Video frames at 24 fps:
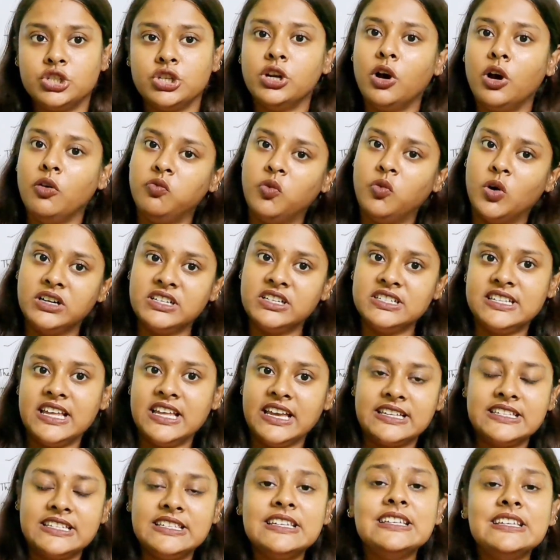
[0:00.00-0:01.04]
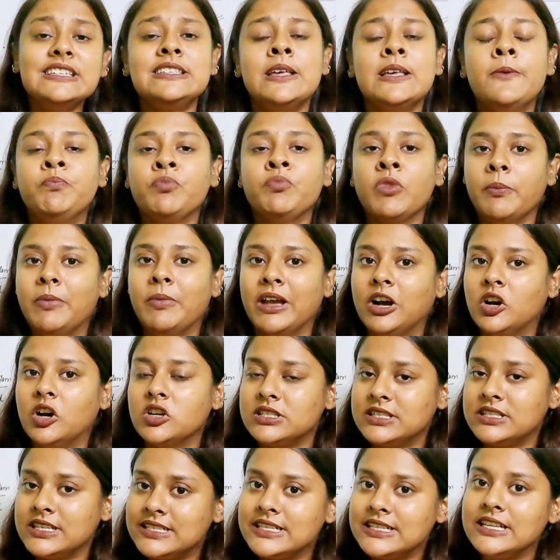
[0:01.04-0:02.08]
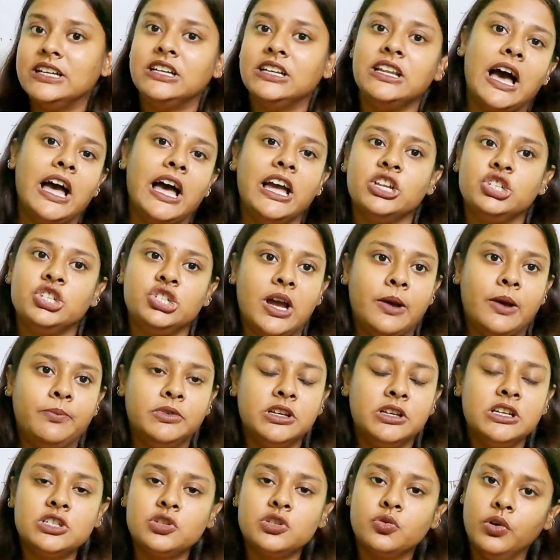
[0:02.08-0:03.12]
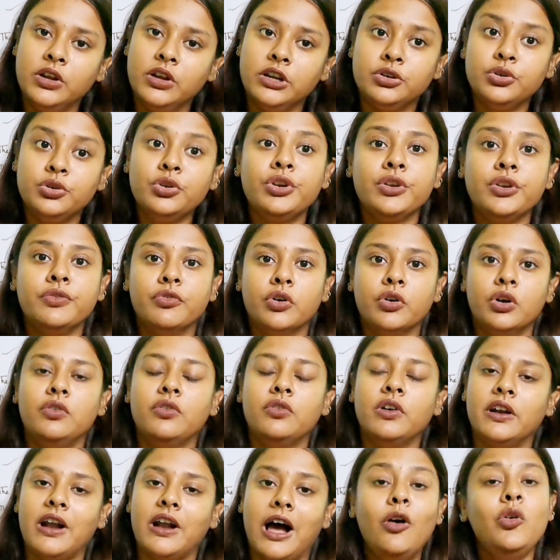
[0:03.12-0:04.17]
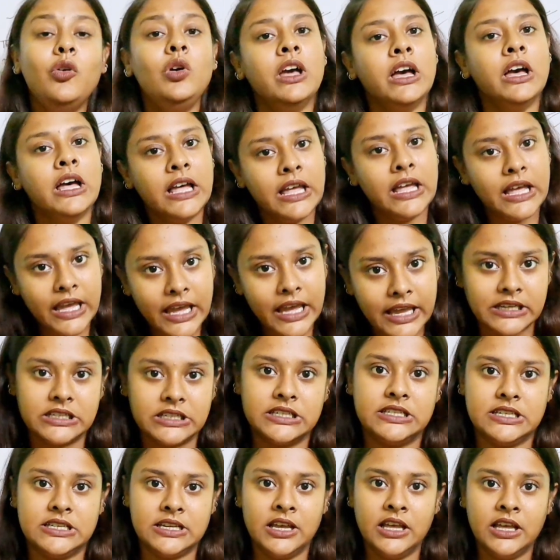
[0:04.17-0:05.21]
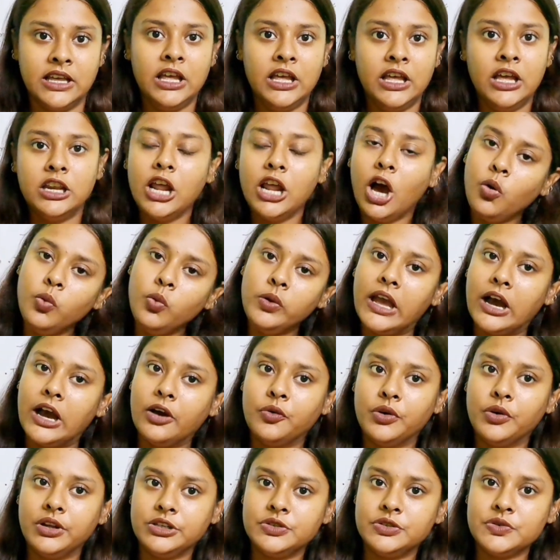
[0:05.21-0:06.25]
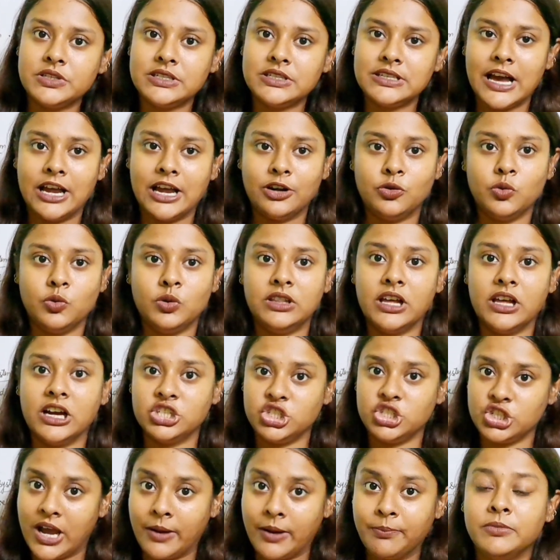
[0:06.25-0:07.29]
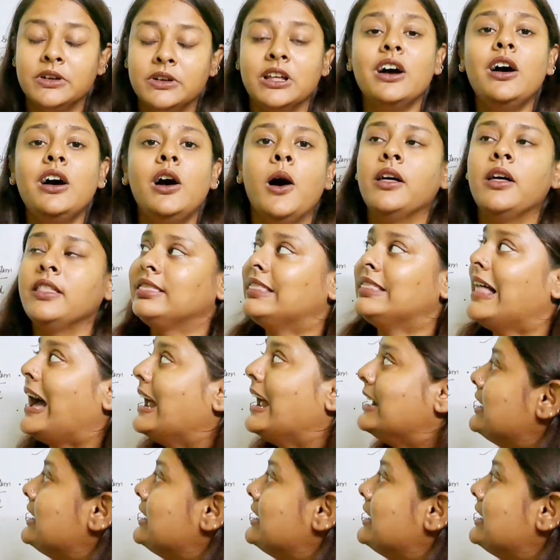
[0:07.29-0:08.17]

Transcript: of what is axis, because this entire chapter is going to revolve around it. Now we are going to start with our chapter, that